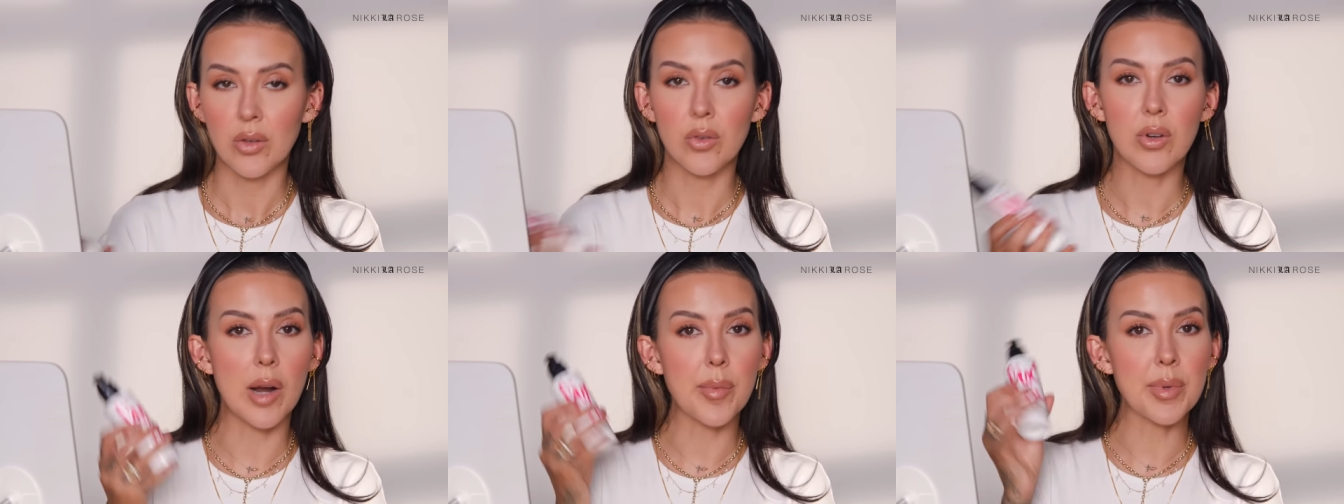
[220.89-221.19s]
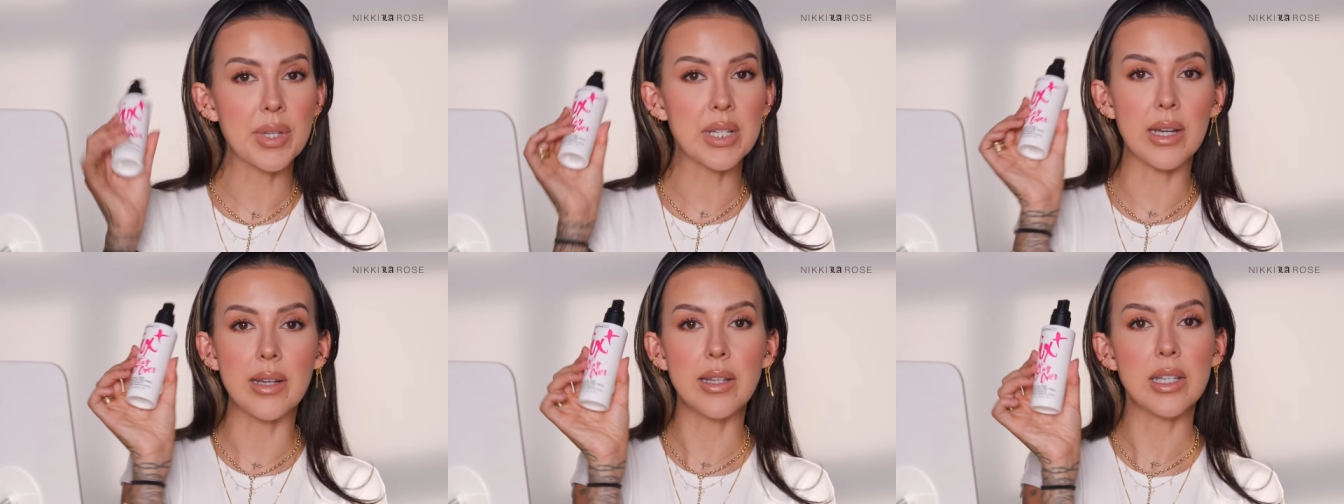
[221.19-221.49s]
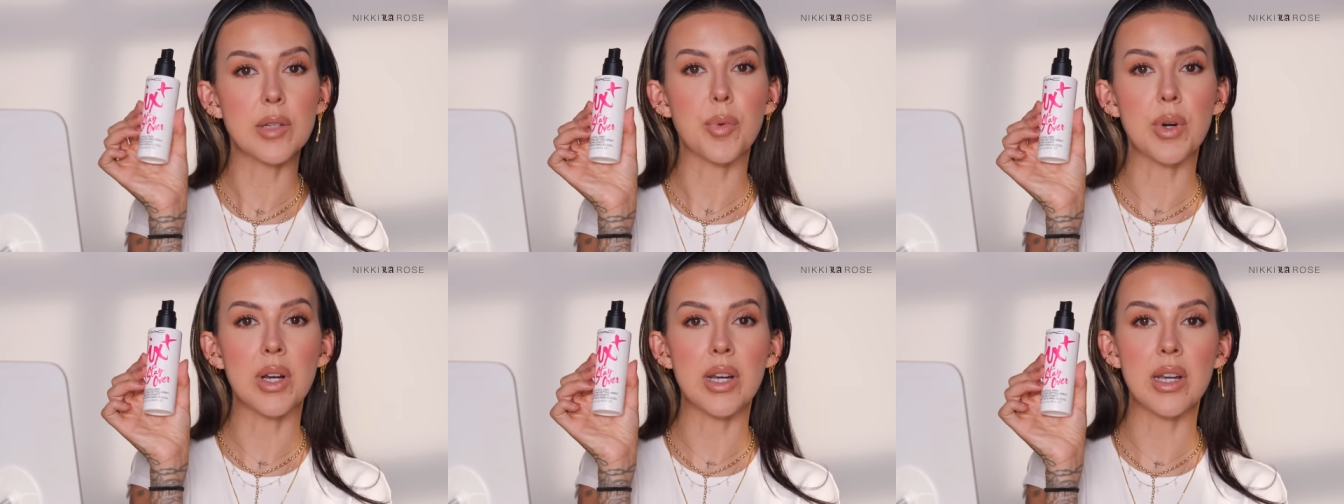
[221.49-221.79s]
grab a setting
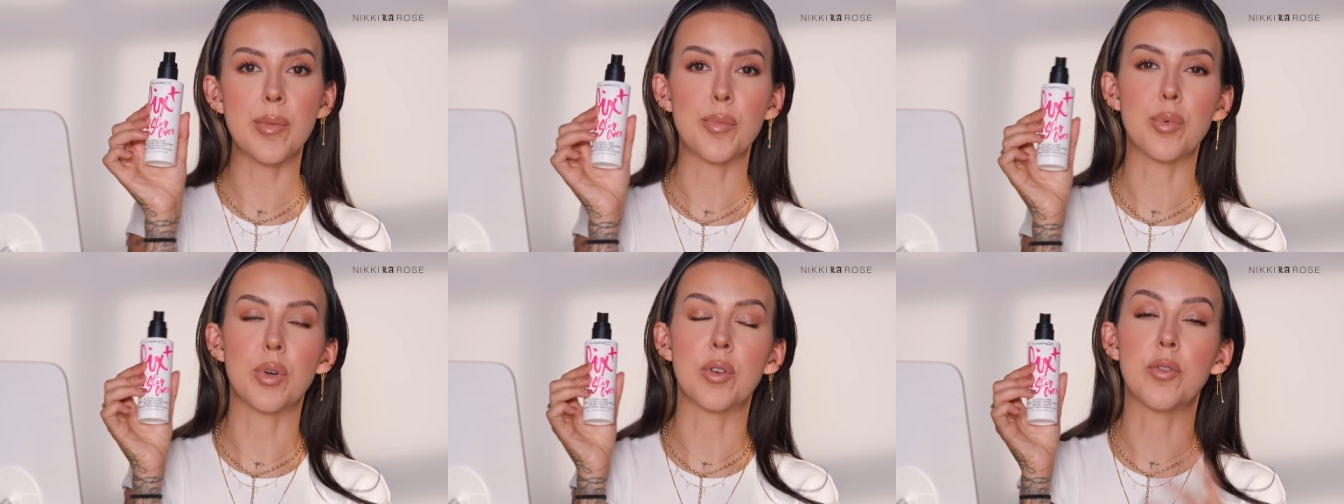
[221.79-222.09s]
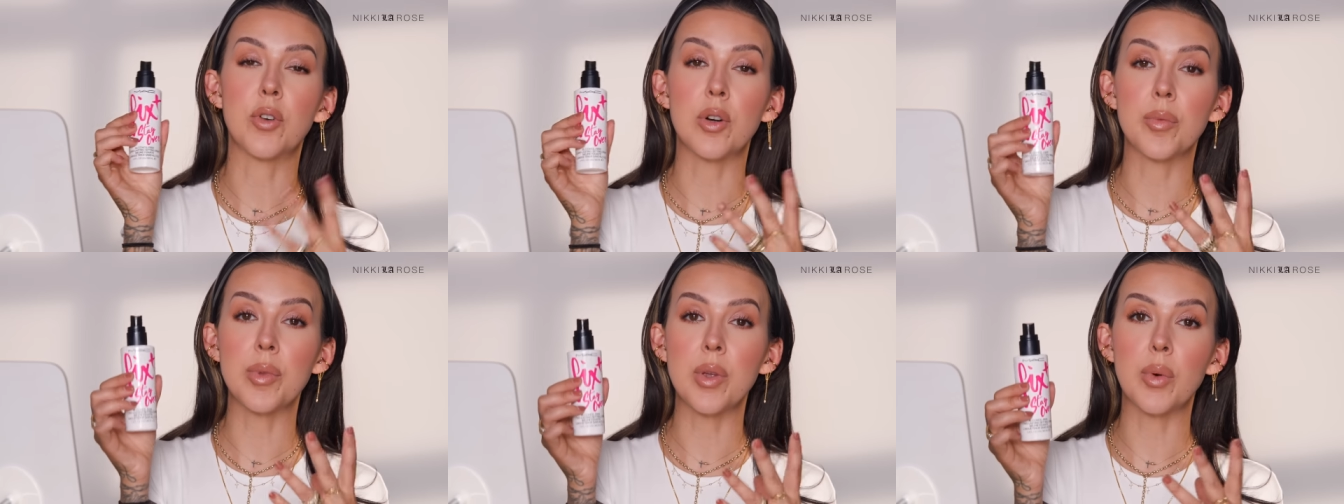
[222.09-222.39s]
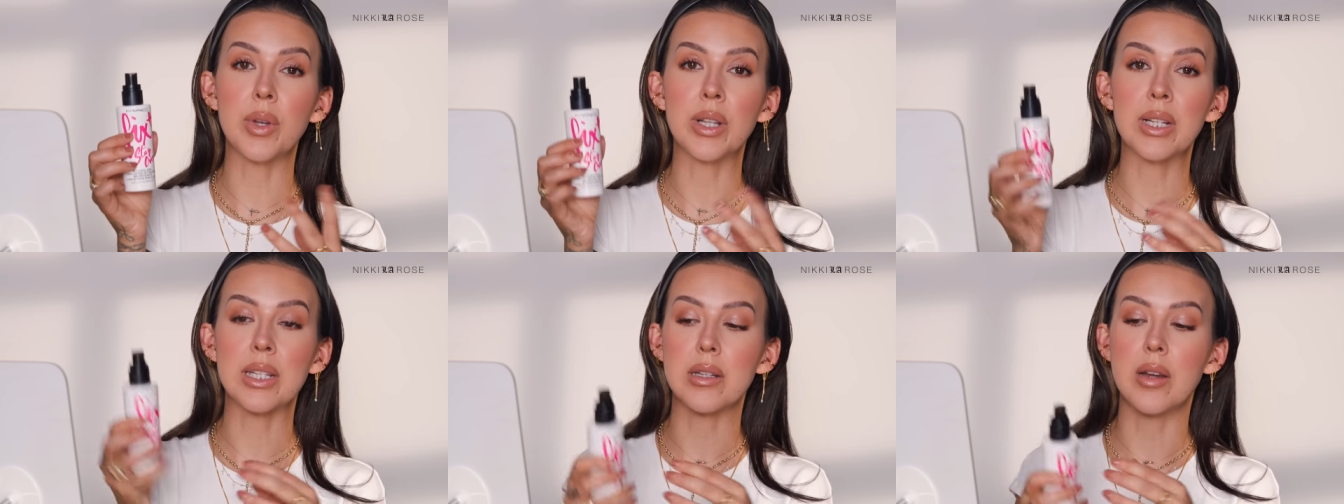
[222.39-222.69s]
spray, preferably
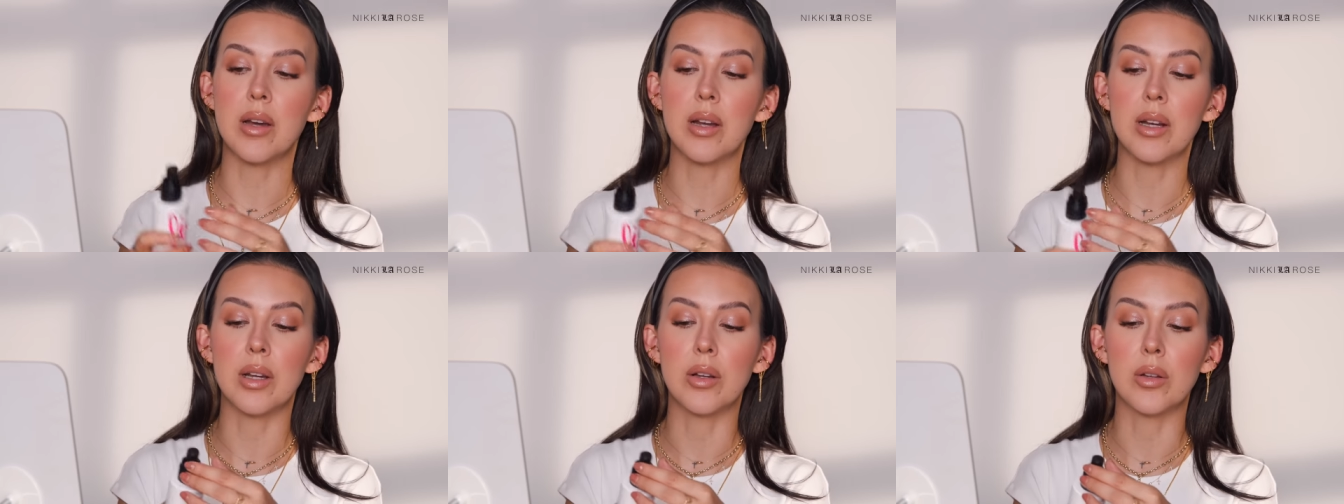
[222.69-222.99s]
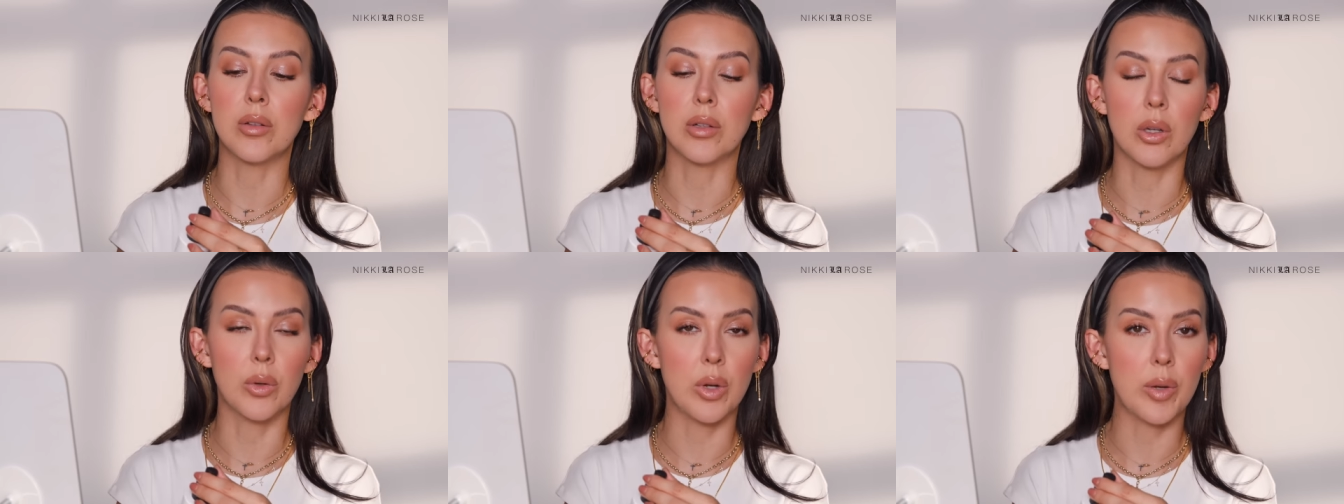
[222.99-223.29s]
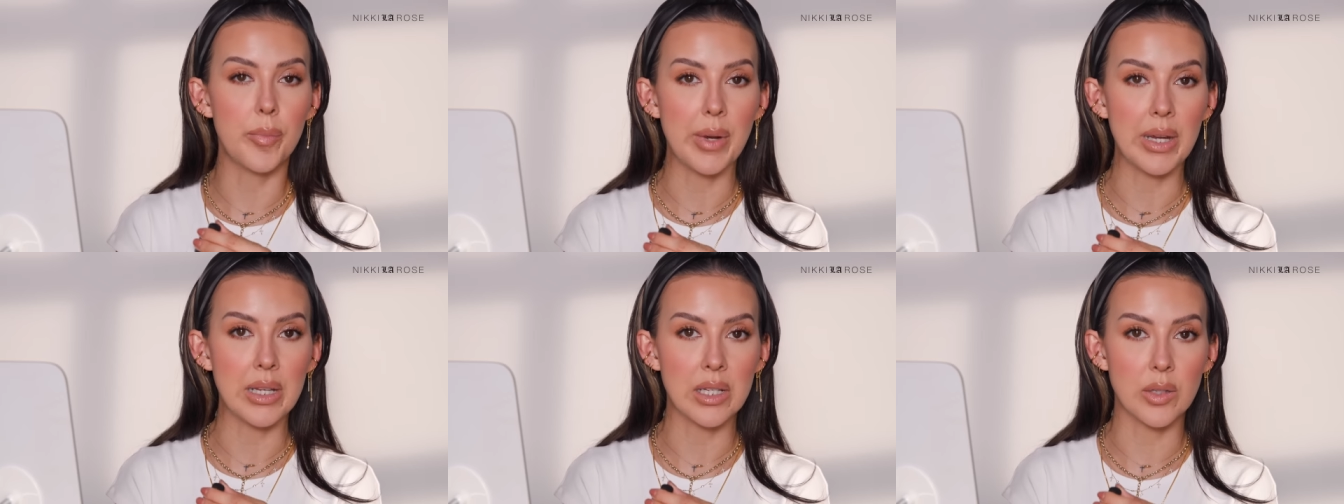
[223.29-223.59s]
one that's not a
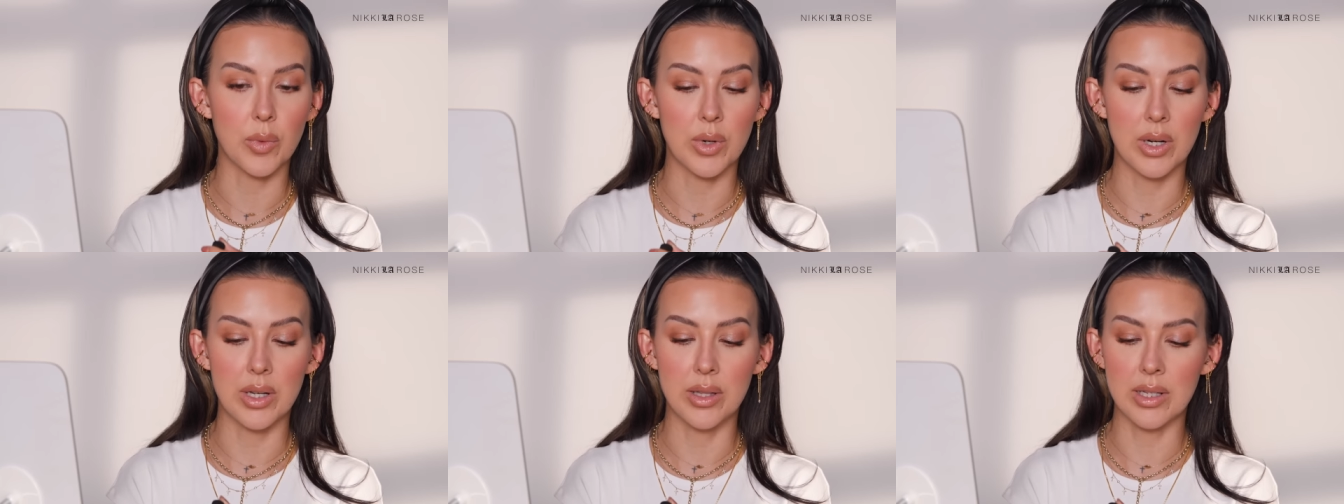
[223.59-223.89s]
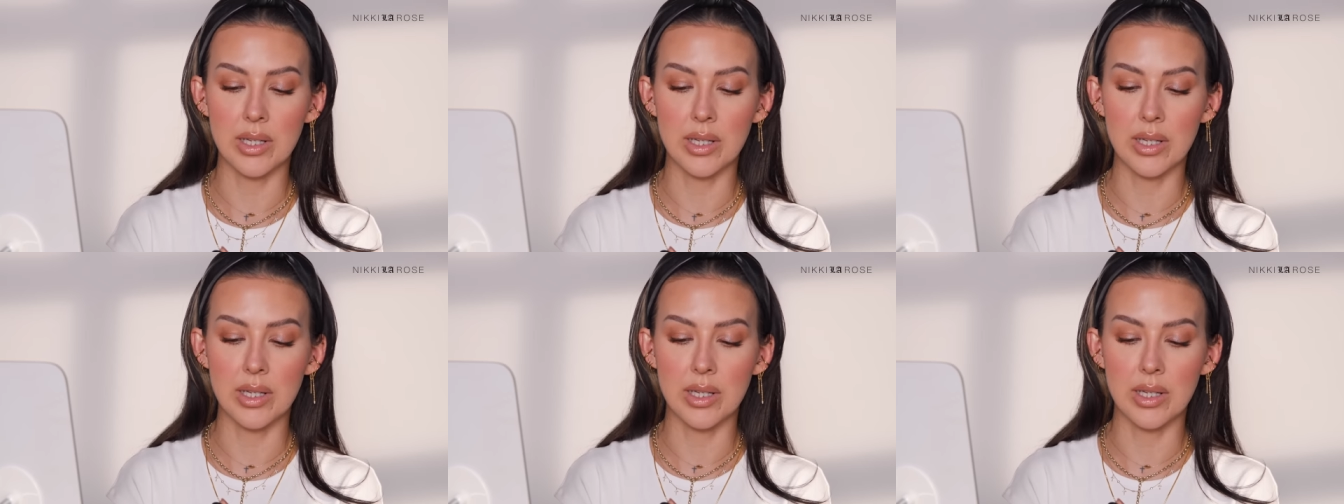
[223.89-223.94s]
glowy based one.